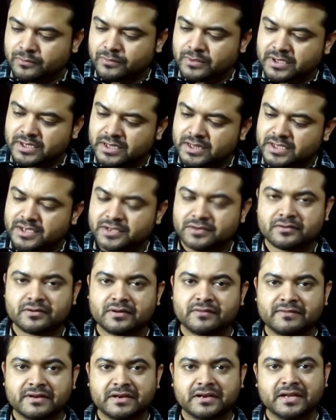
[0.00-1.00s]
well you
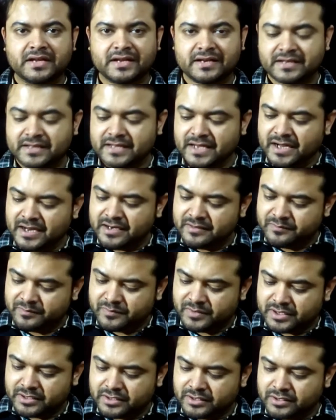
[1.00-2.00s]
don't even need that
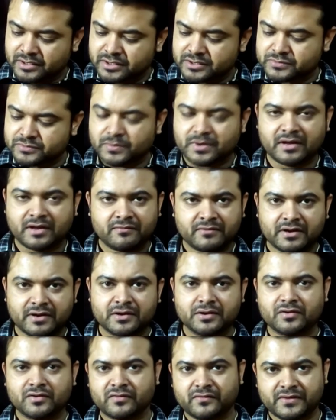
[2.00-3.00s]
because whatever
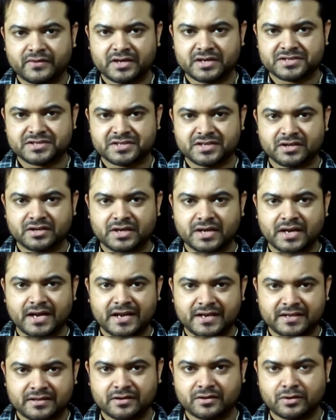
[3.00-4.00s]
notification you
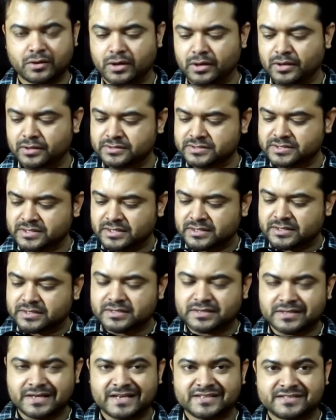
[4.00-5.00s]
get the calls
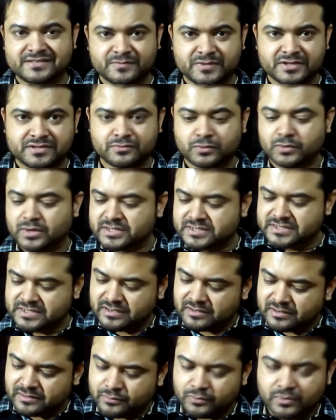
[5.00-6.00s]
the SMS,
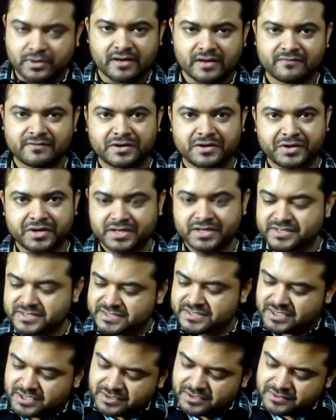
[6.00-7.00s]
WhatsApp, whatever it is,